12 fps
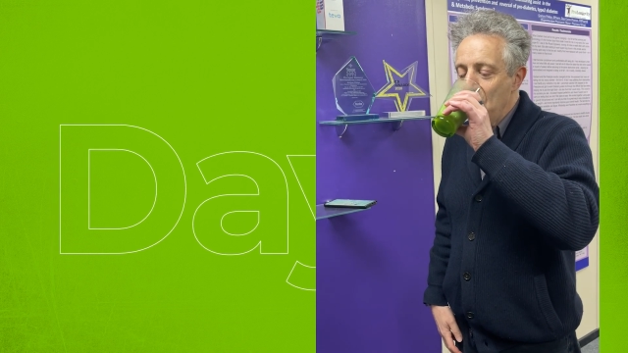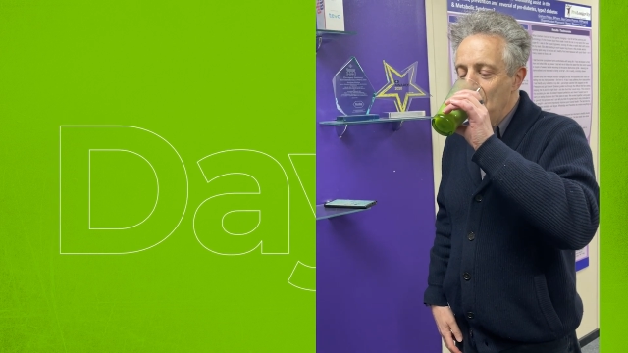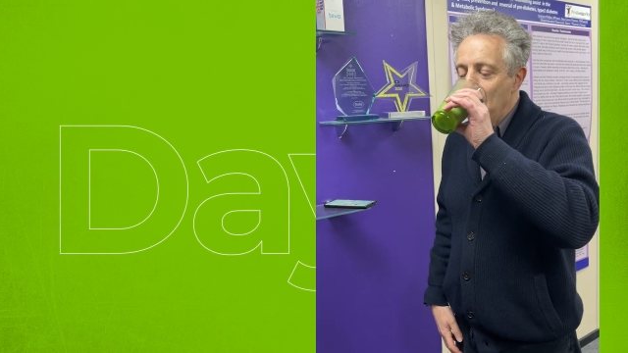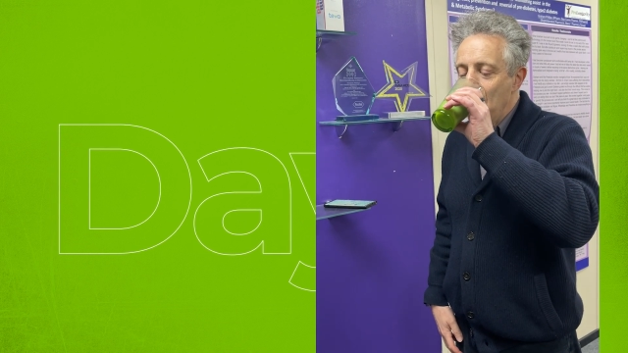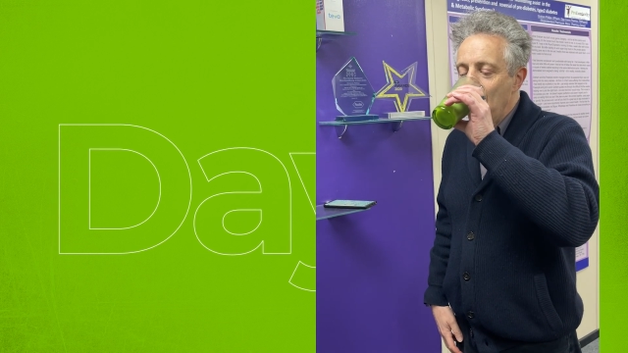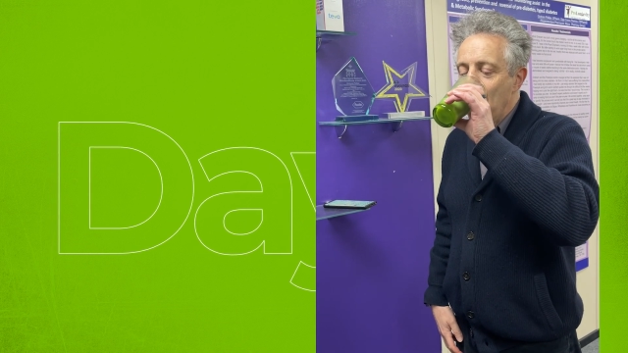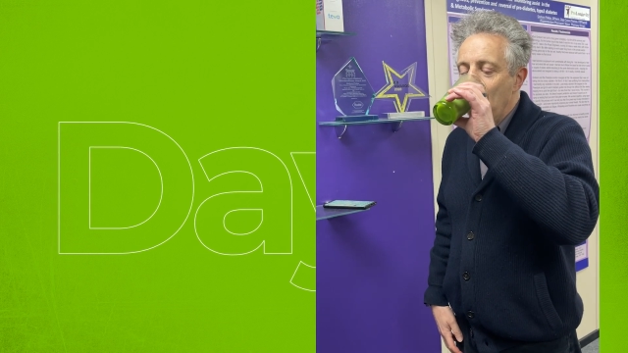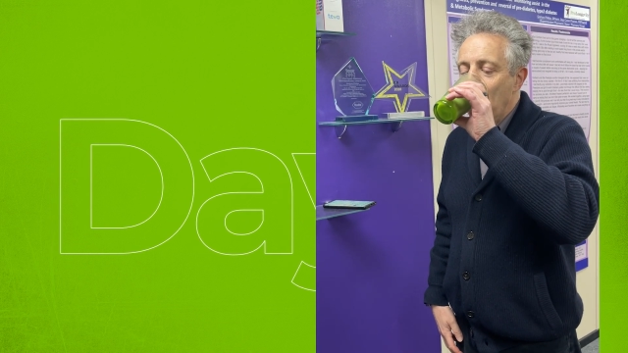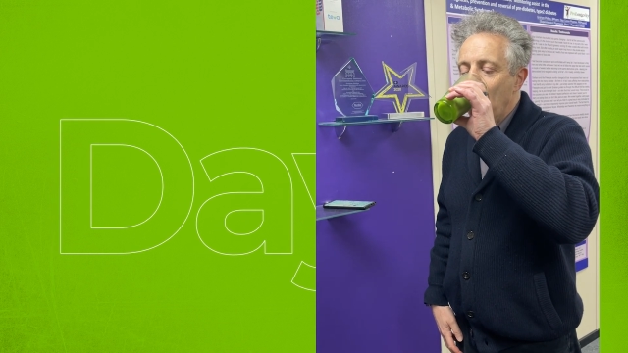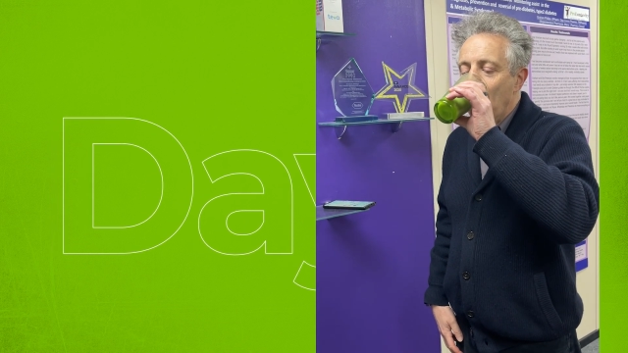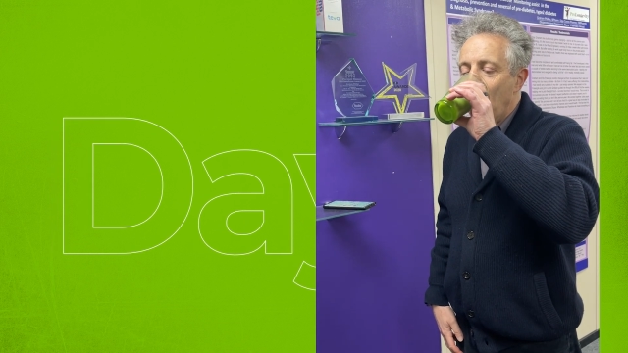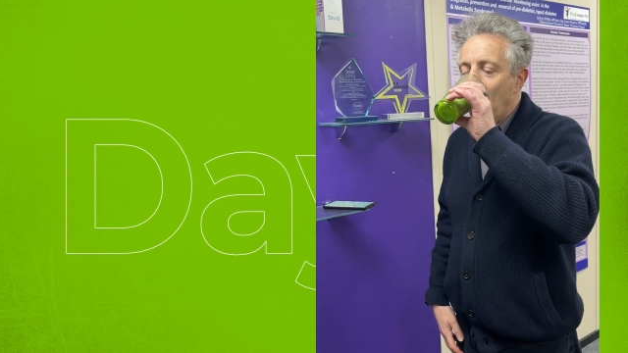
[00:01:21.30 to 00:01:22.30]

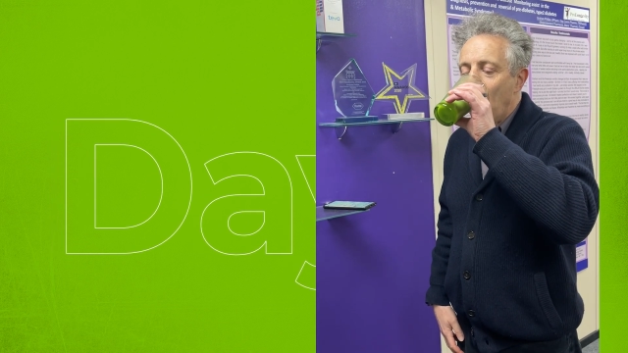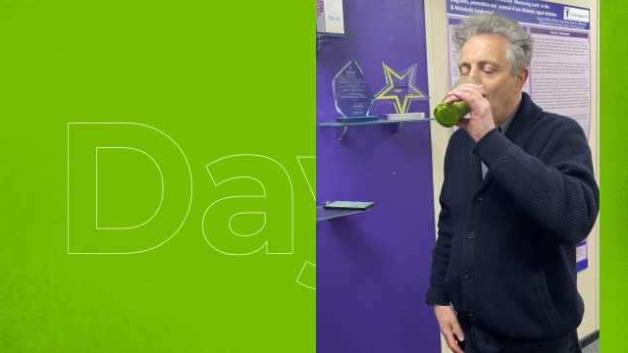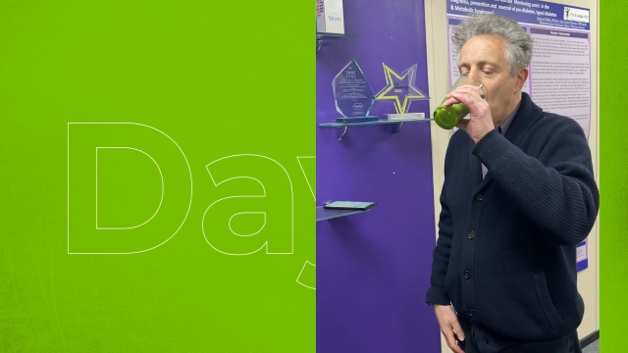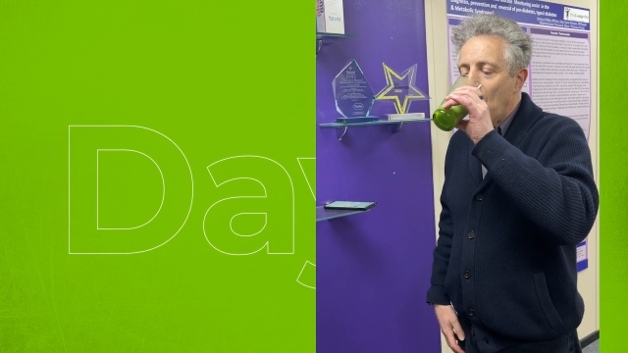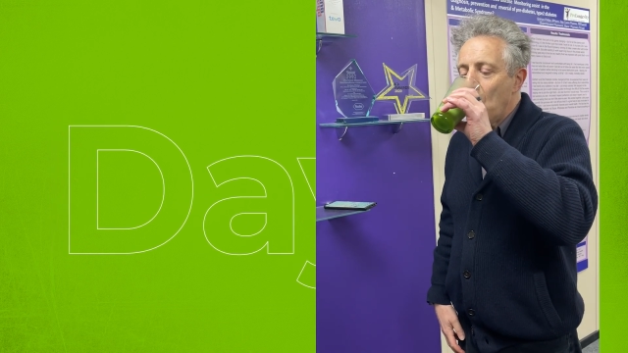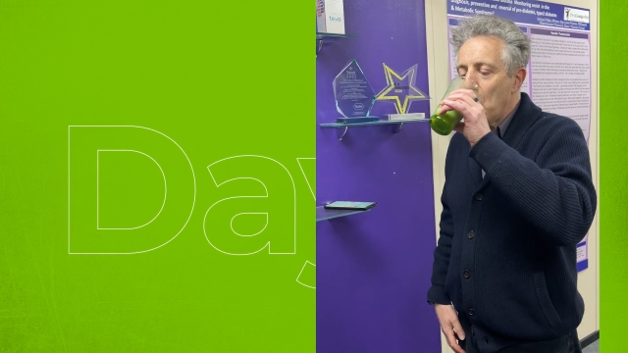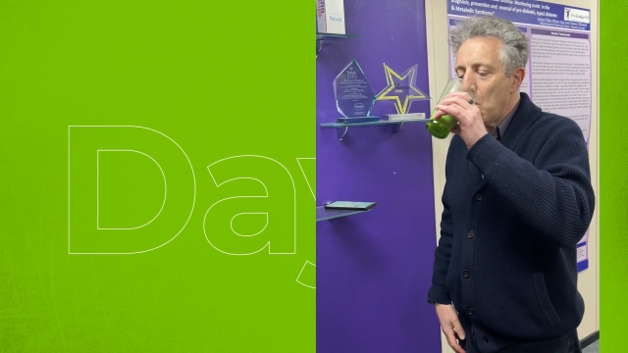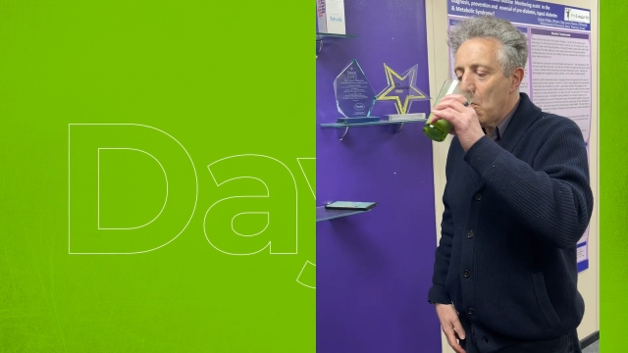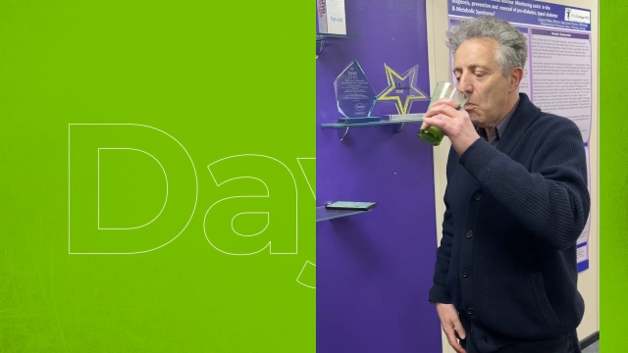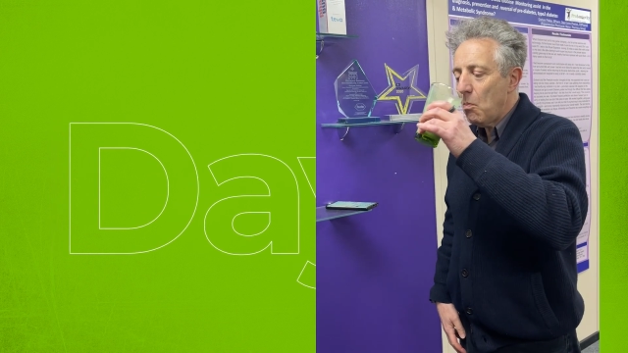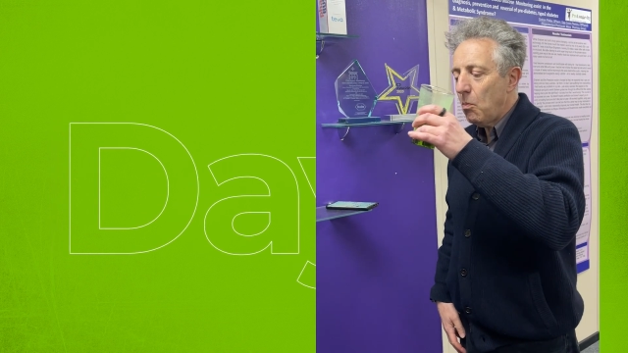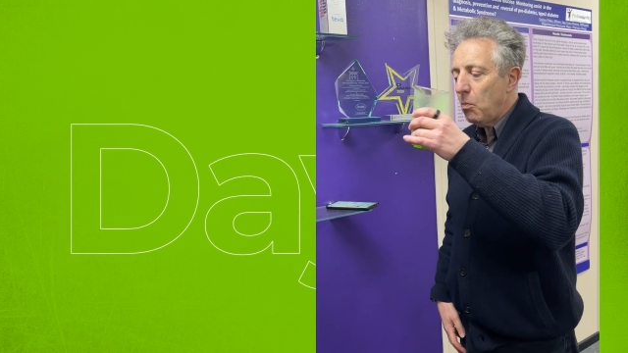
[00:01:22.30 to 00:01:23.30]

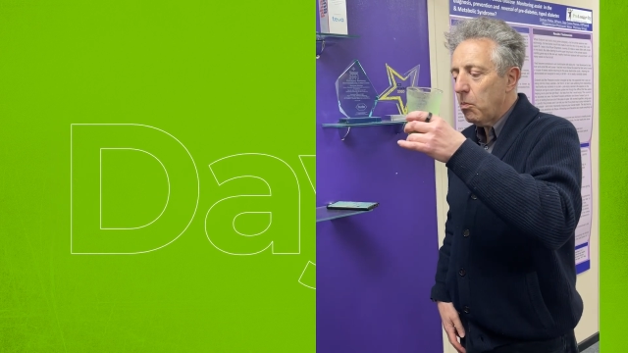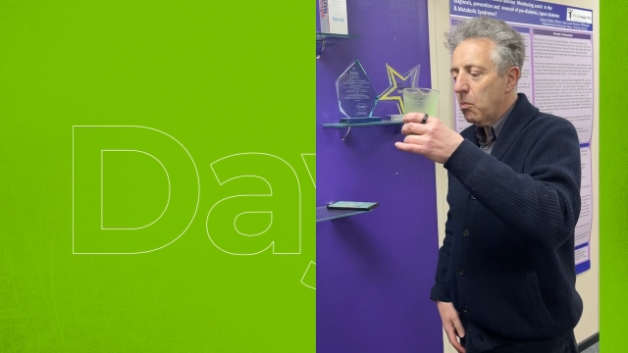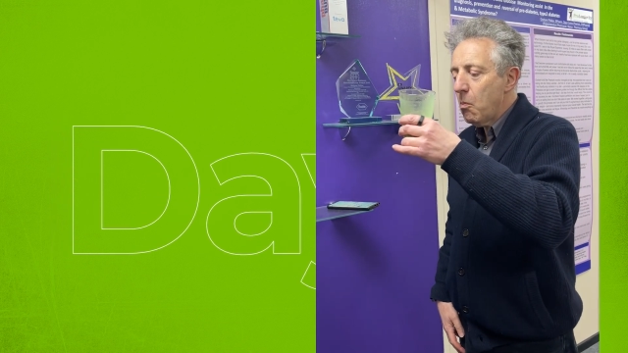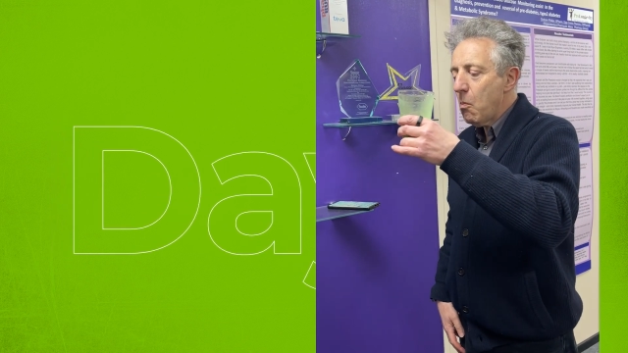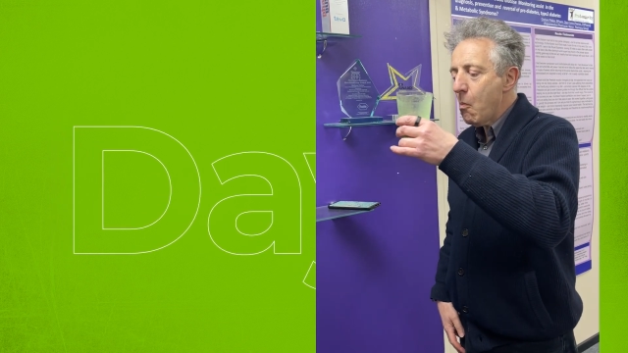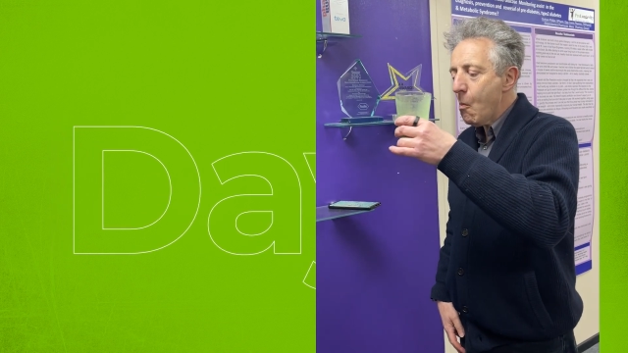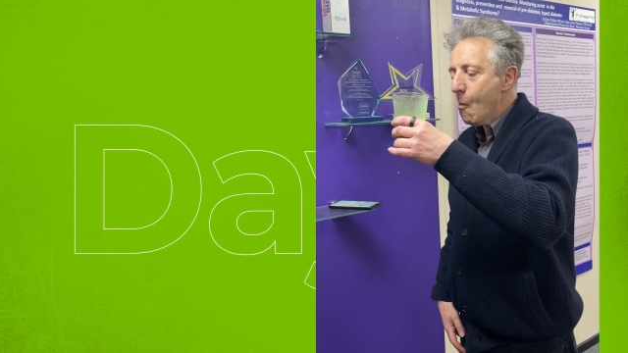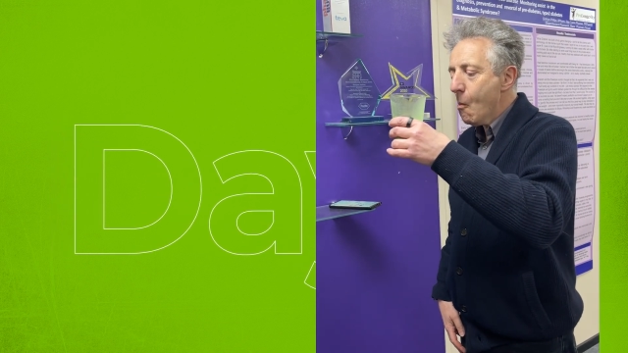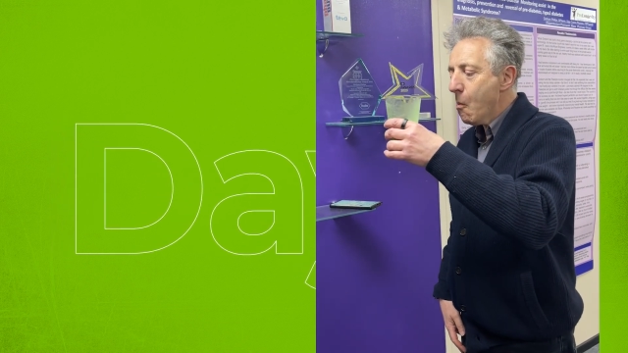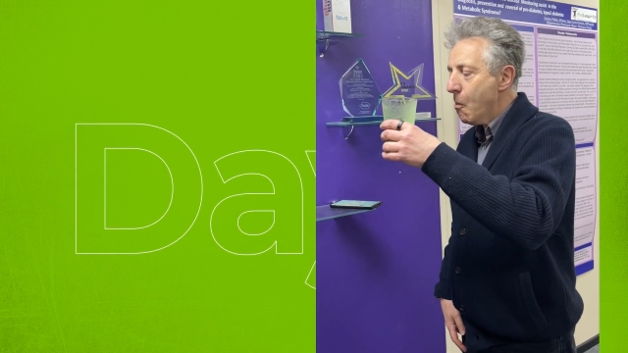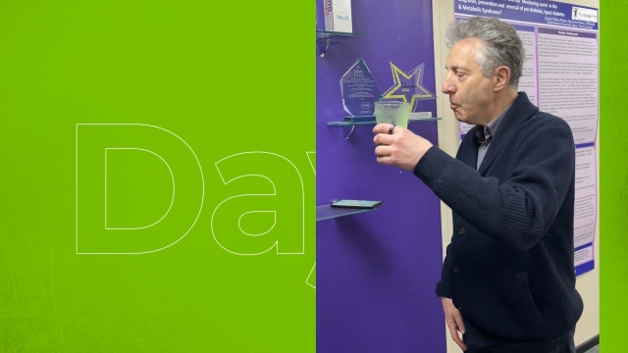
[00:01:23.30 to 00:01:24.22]
[no speech]